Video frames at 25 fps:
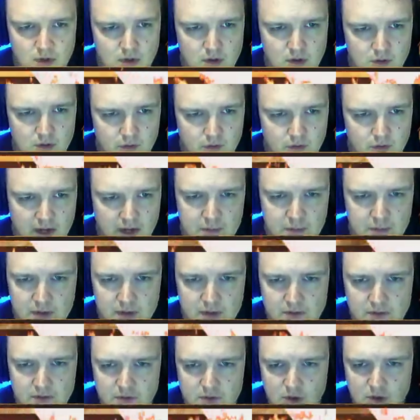rabbit,
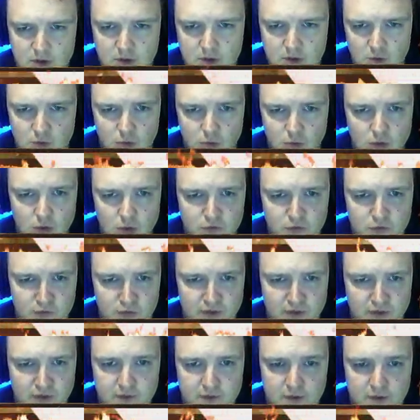you kill a wolf,
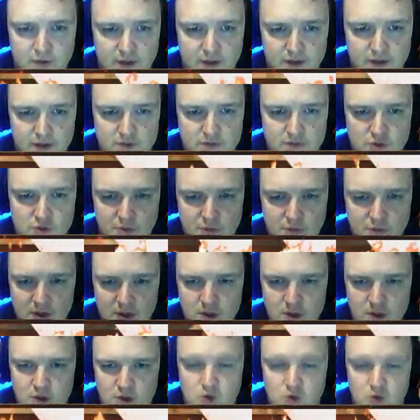whatever, and it gives you meat,
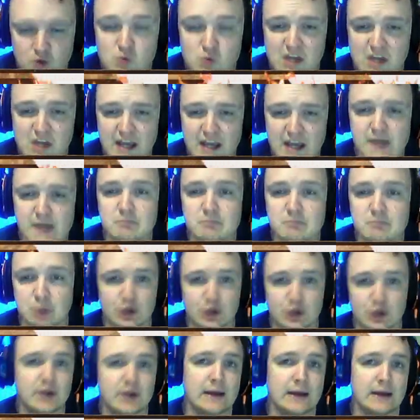you can burn
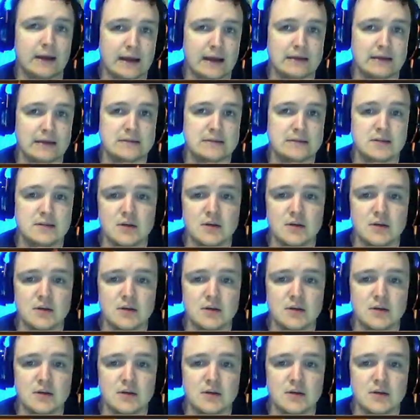it, guys.